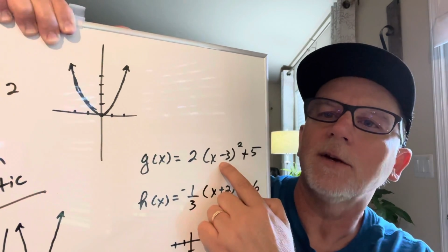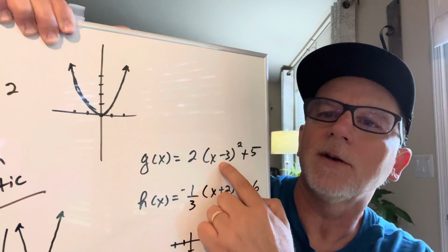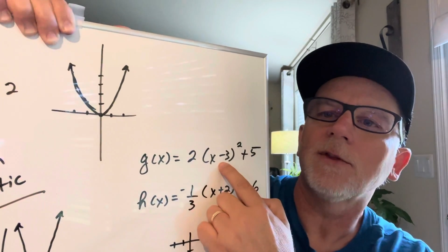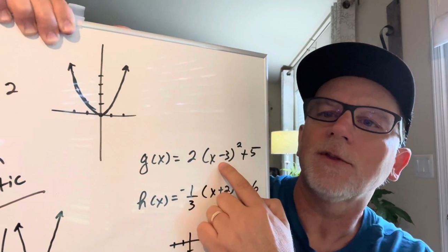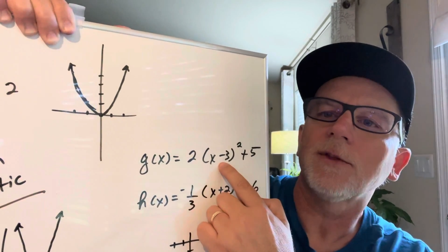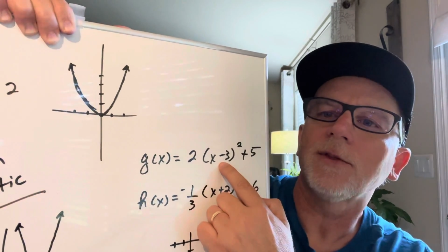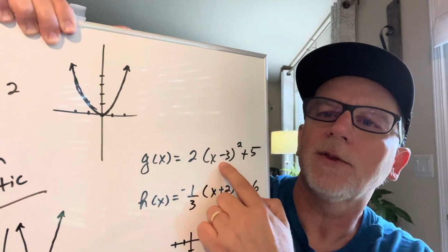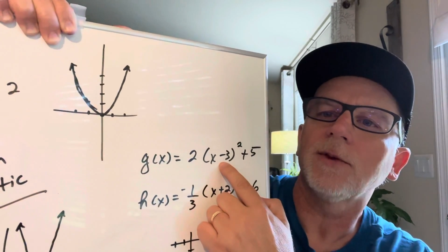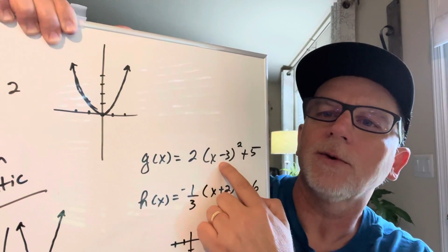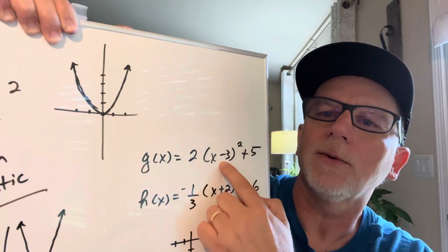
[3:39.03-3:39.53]

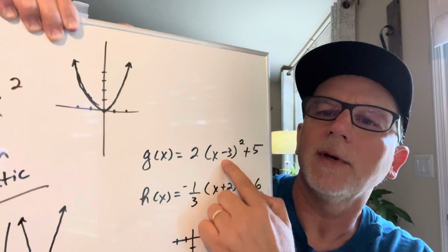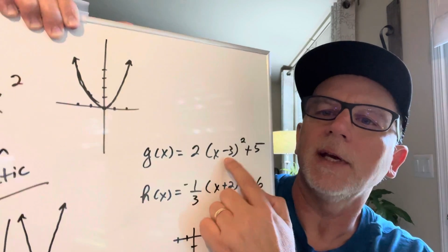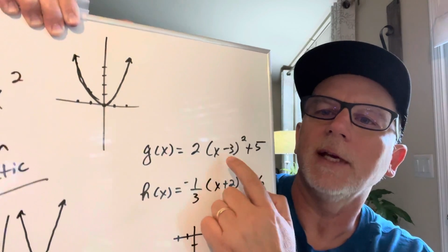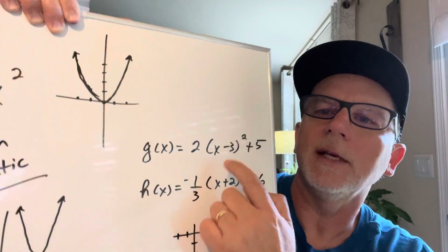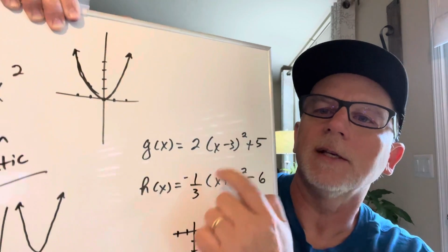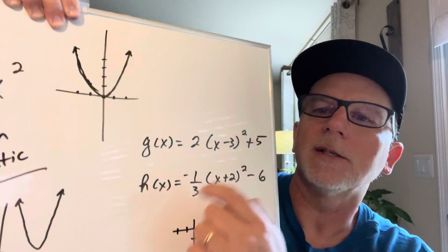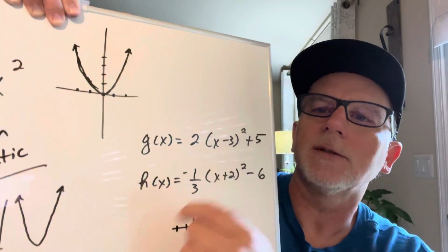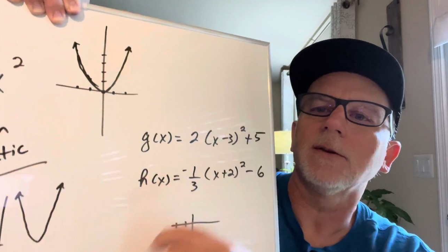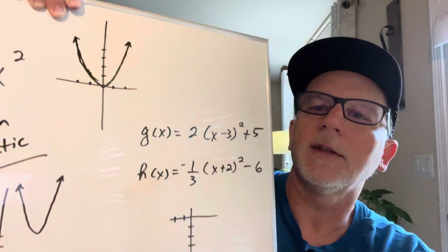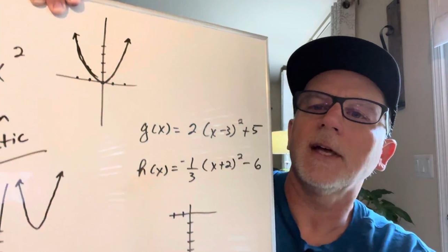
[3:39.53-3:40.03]
3.
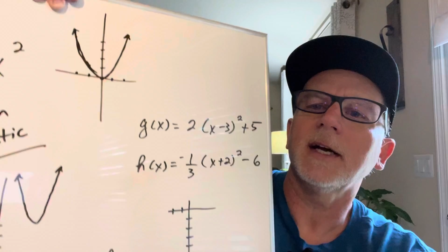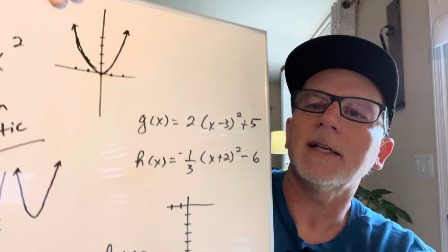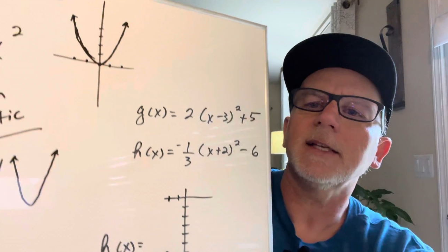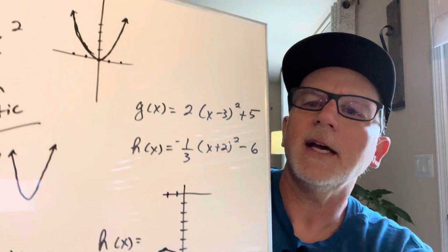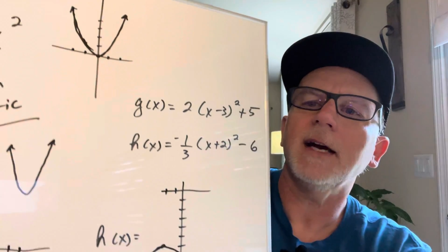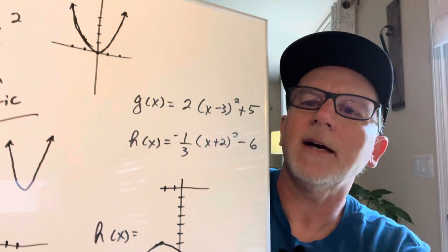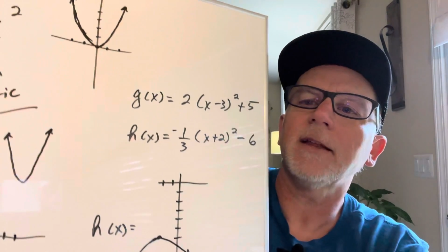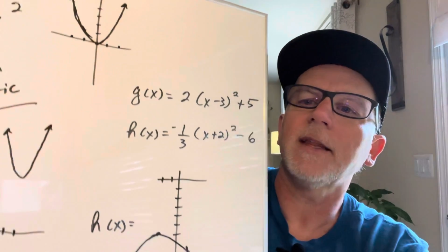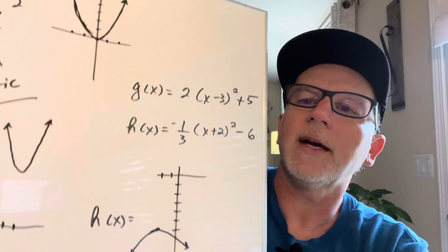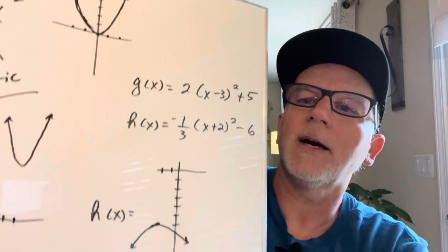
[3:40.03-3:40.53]
So that's
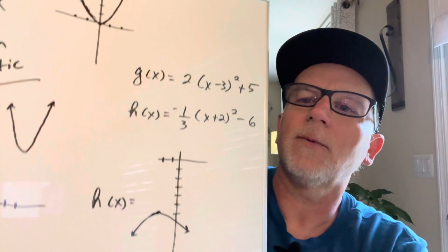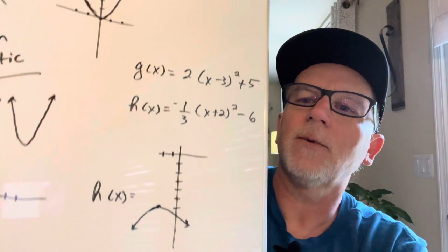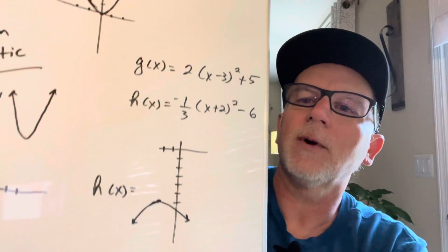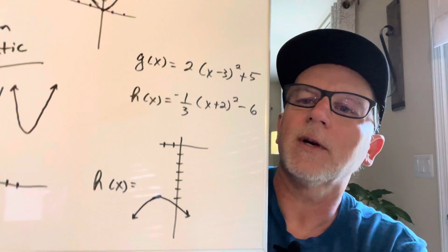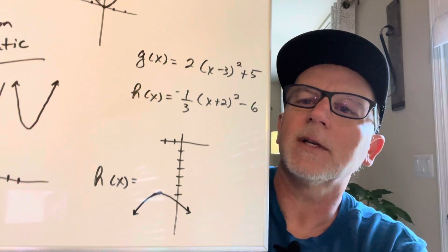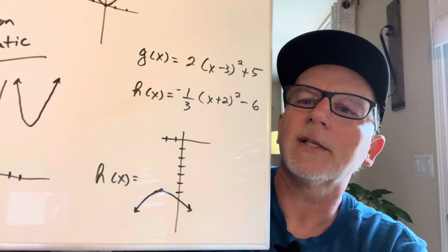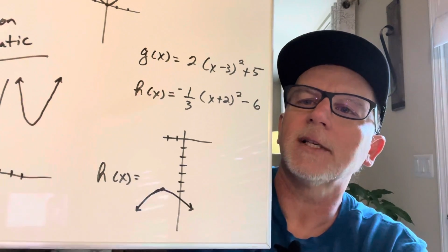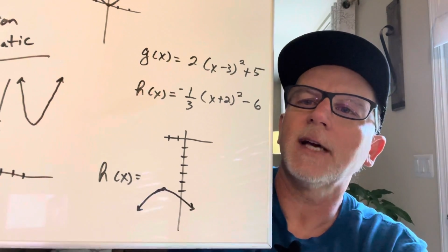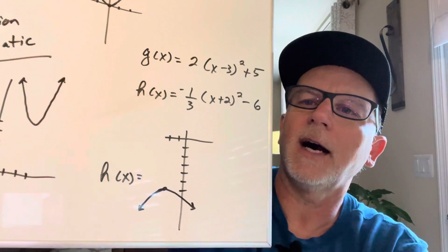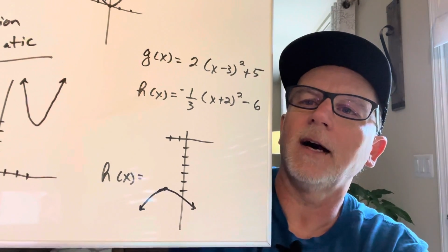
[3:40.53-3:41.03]
how that
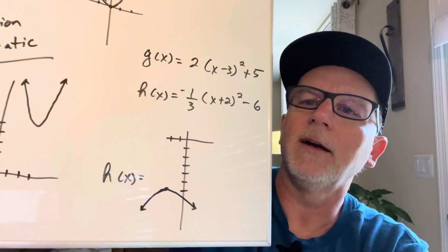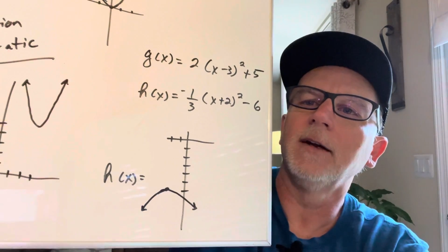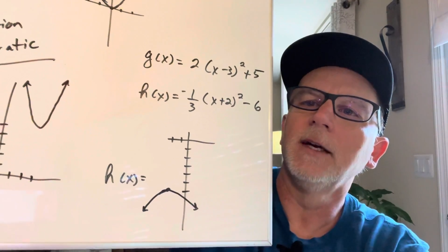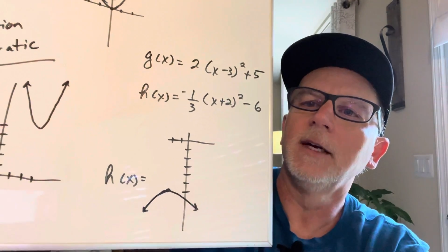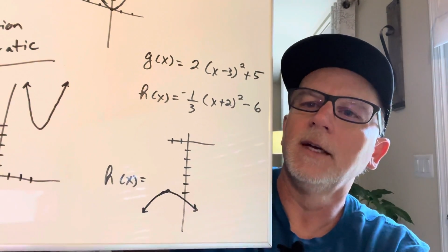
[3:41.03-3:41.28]
works out.